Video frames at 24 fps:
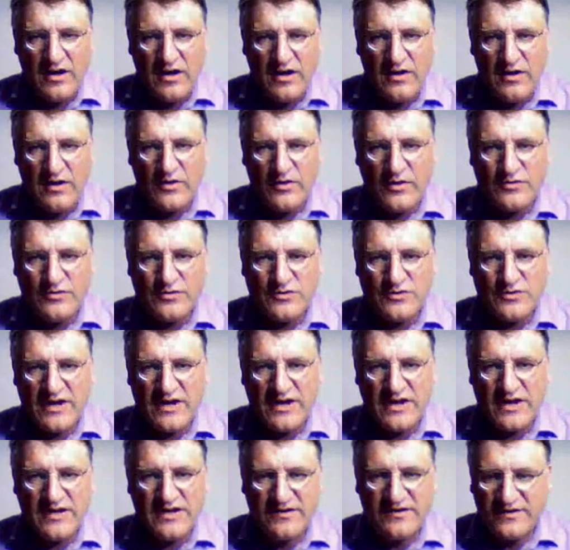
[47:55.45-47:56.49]
When you
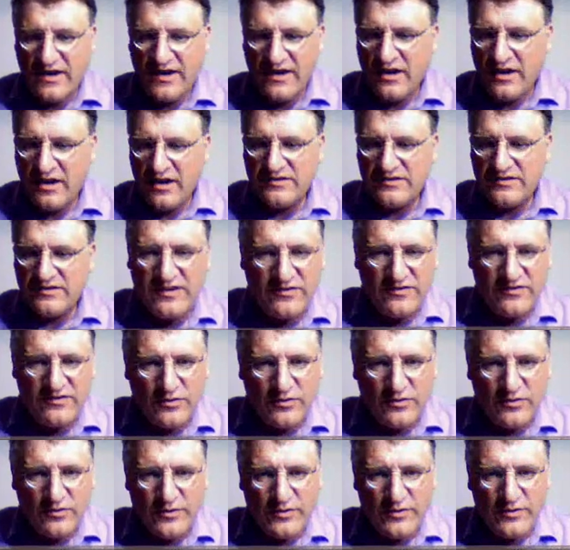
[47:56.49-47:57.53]
try things out, it
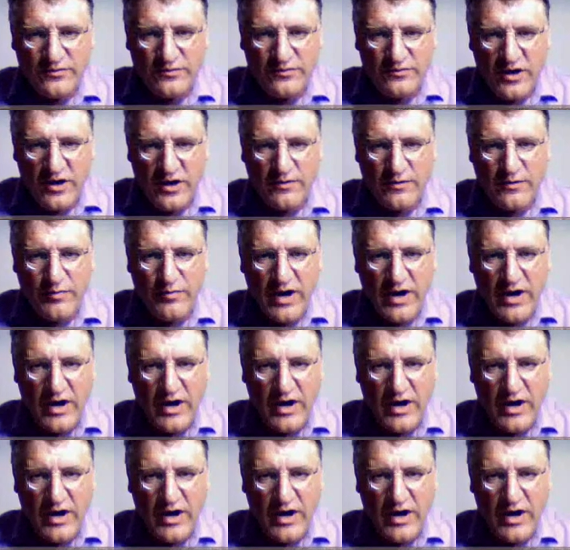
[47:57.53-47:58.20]
doesn't always work,